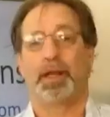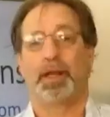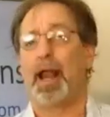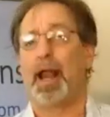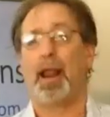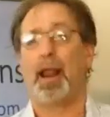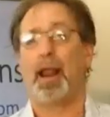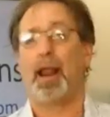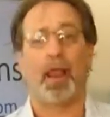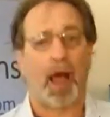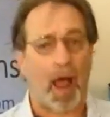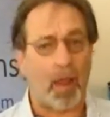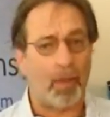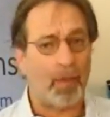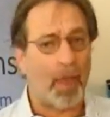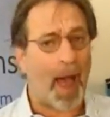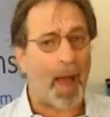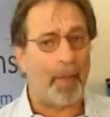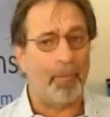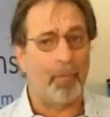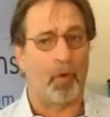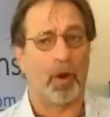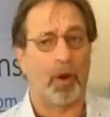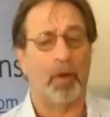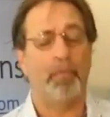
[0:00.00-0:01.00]
Not a whole
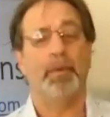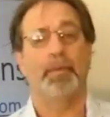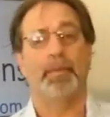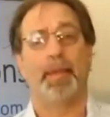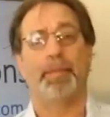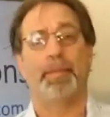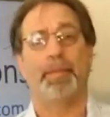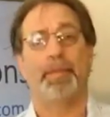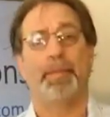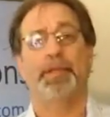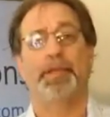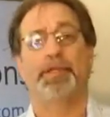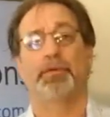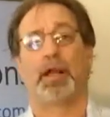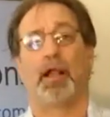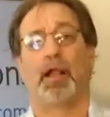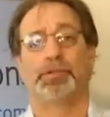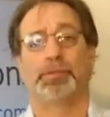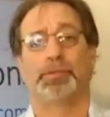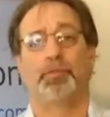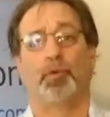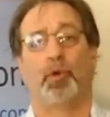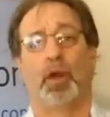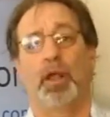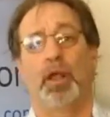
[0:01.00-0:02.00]
lot more, but maybe
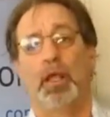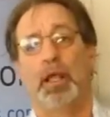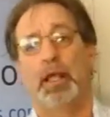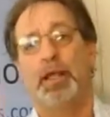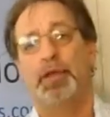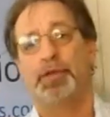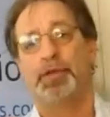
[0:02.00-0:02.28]
$200 or more.